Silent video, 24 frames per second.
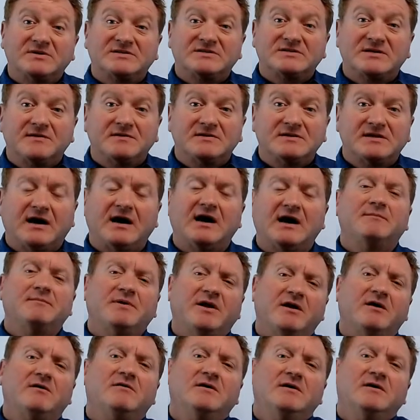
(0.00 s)
of the time, you
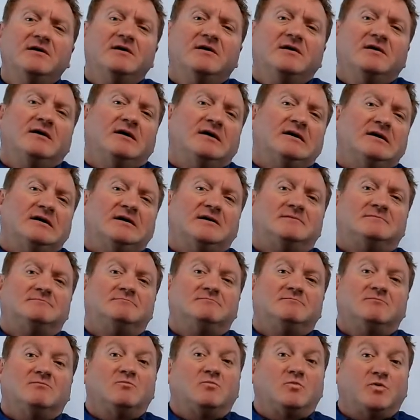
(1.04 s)
know,
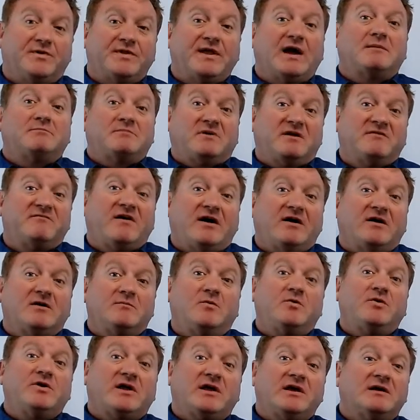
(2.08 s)
would that be
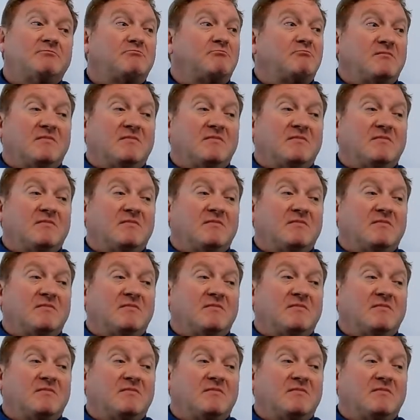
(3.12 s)
valuable to get,